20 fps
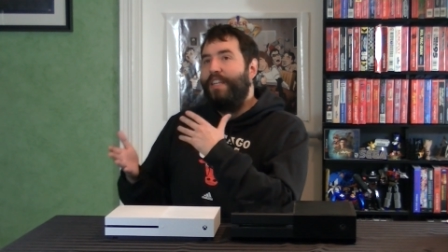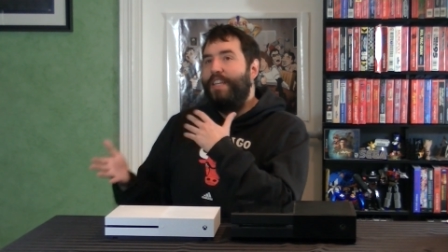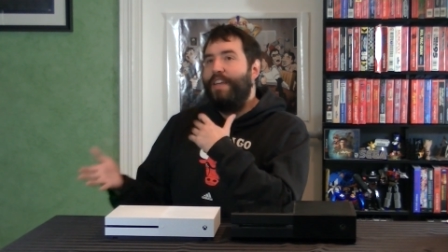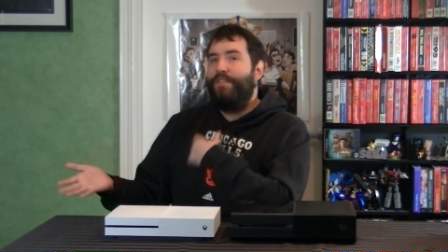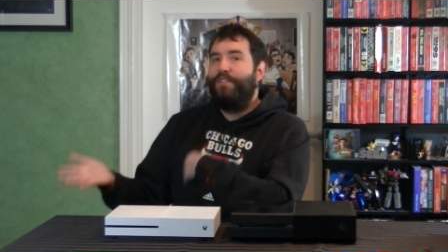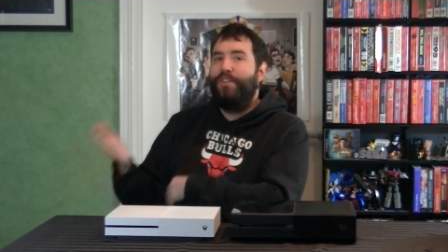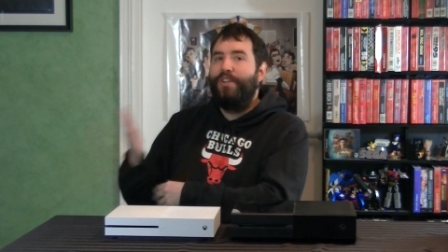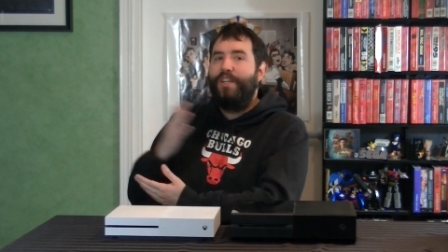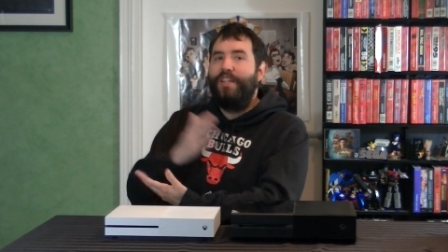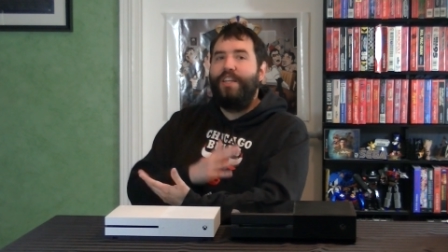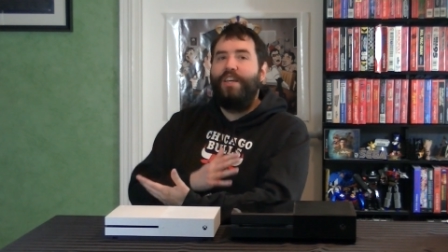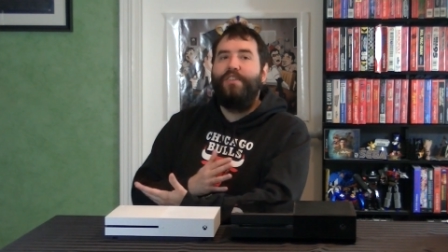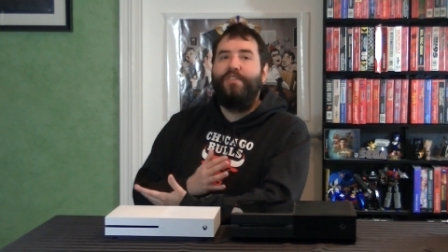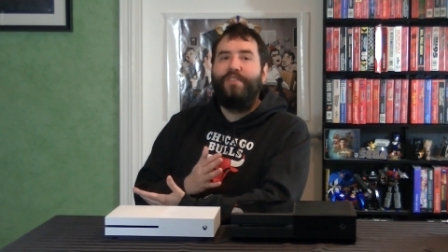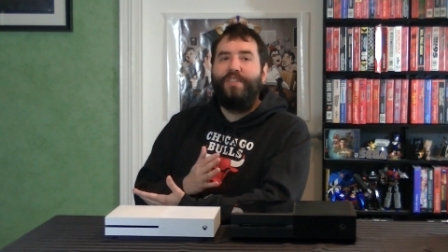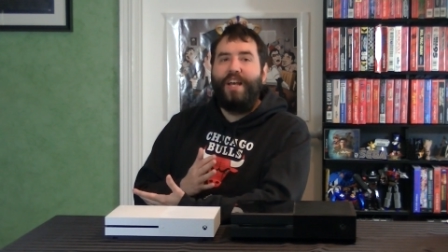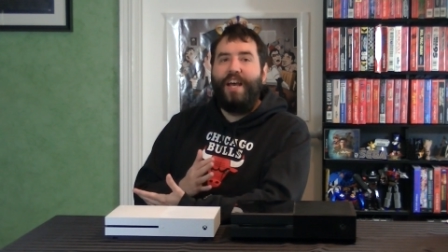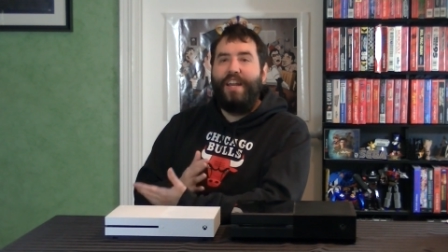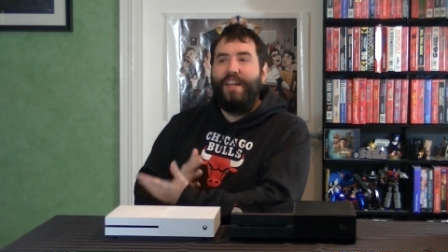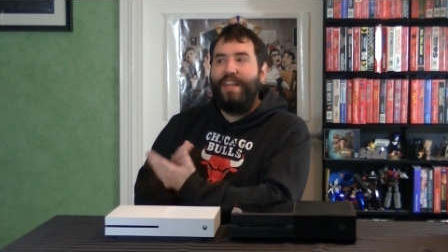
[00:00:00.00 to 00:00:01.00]
have to look at the other
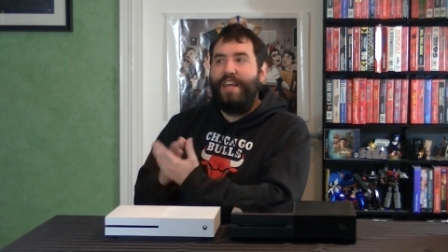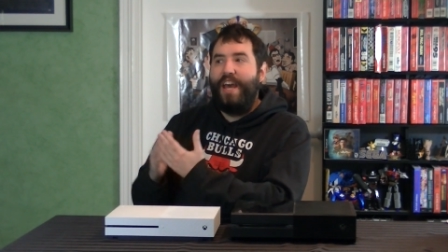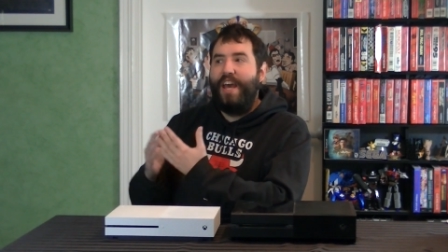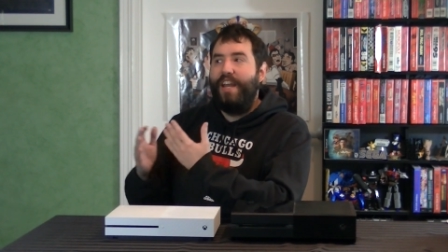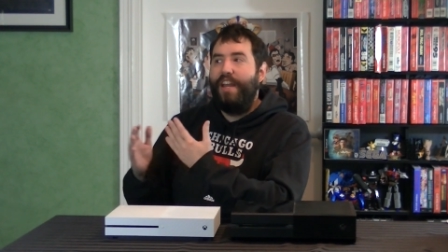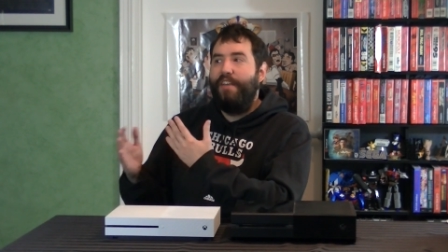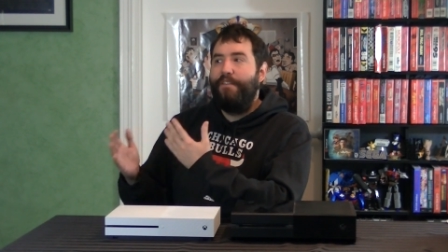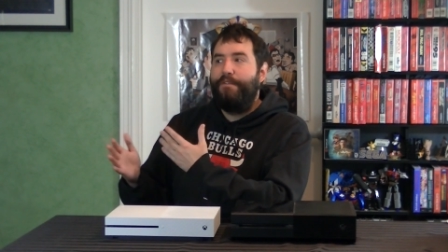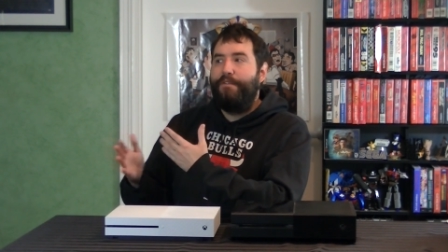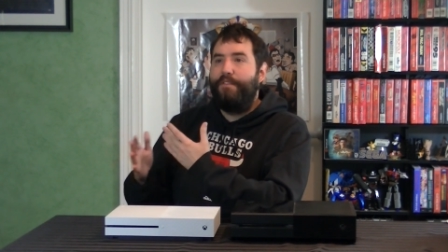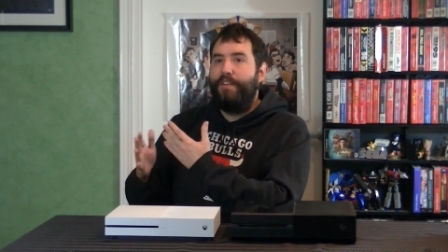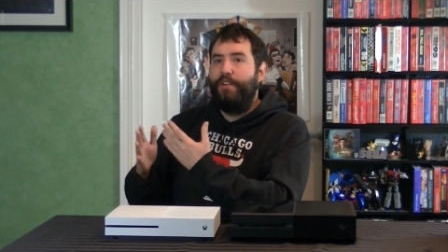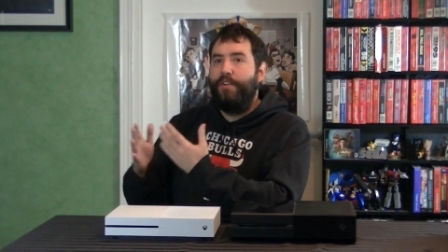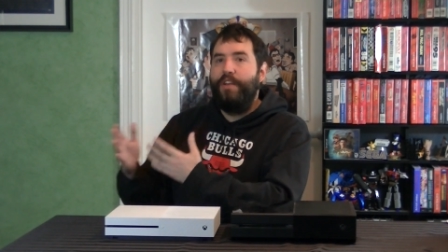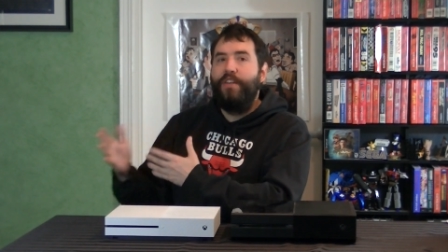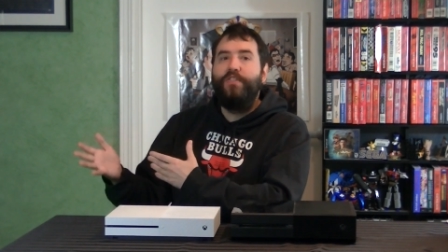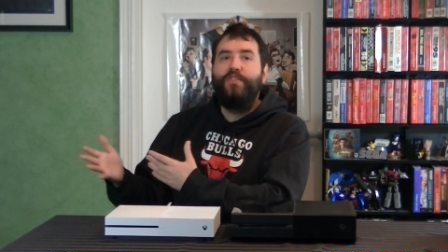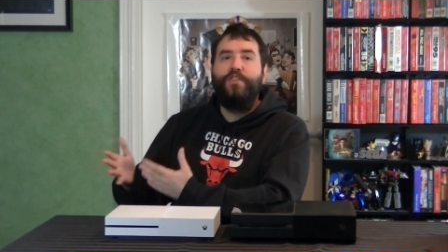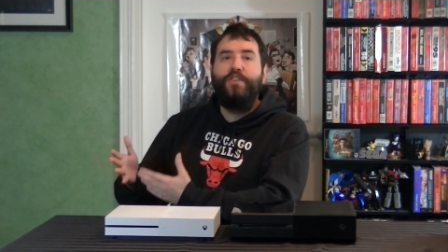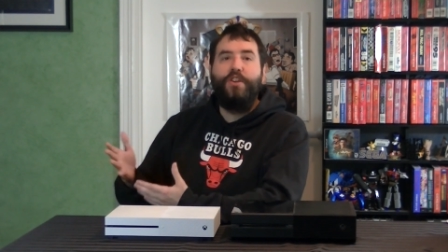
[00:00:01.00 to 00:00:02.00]
side of that. If there
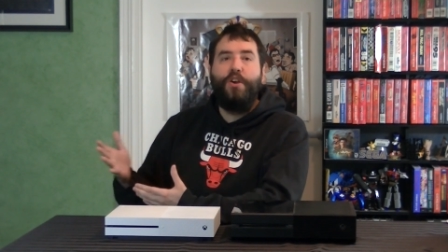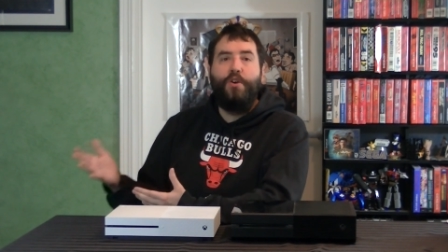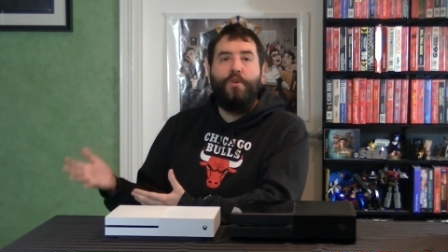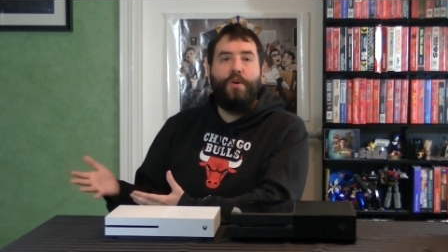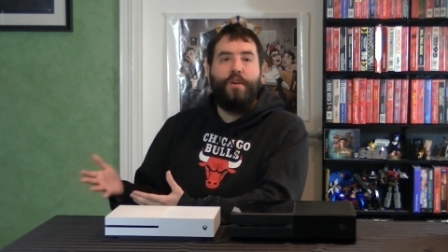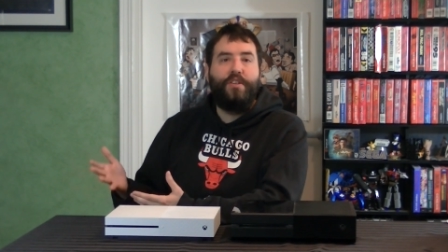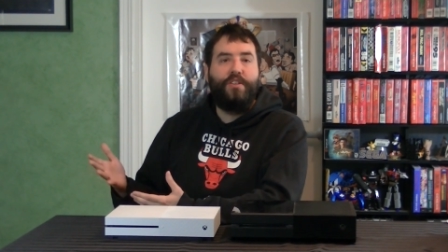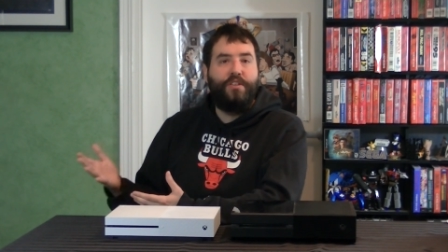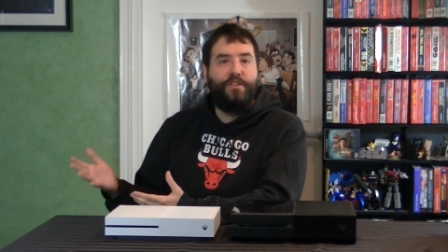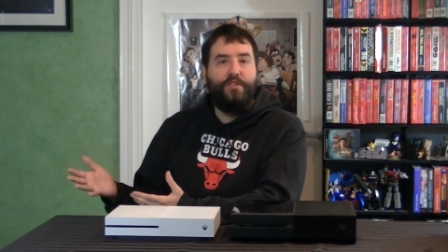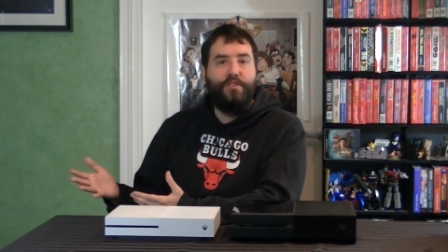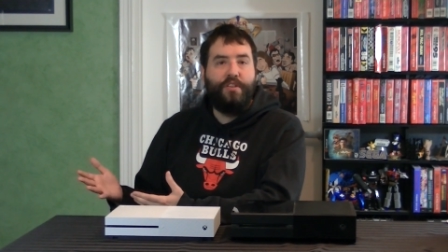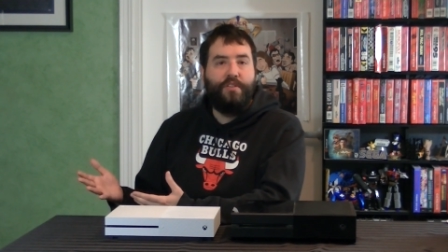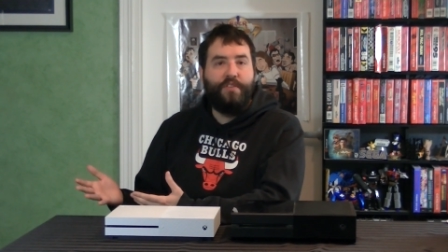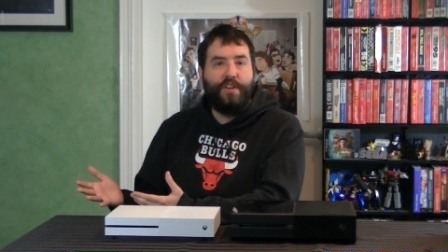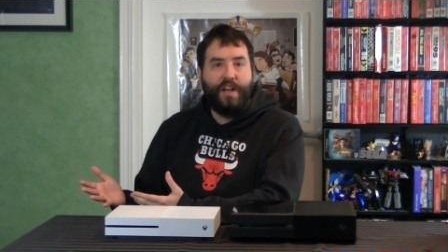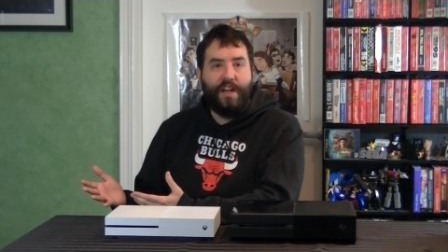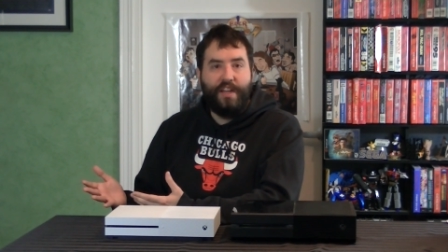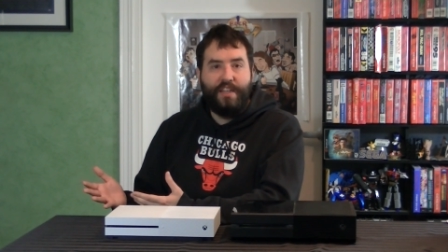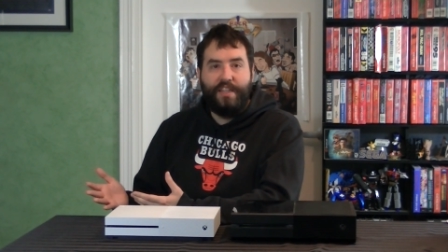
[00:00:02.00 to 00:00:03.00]
is no
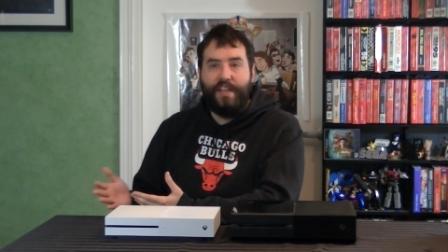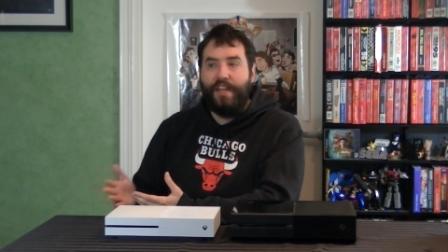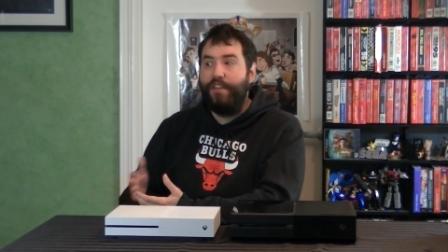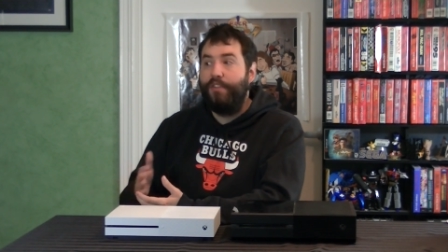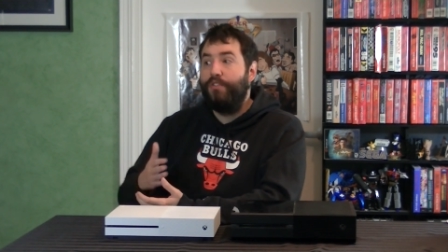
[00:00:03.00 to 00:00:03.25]
exclusive content,